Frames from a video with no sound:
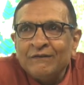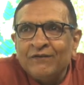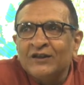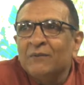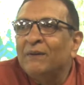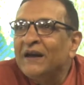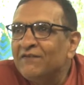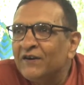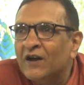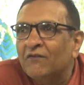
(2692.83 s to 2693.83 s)
for the
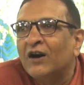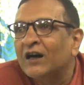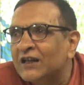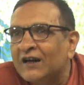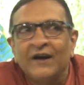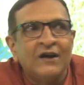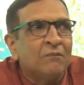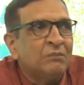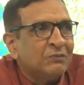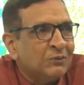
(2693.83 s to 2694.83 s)
benefit of other kind
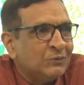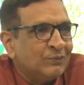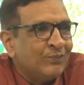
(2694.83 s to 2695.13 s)
of people.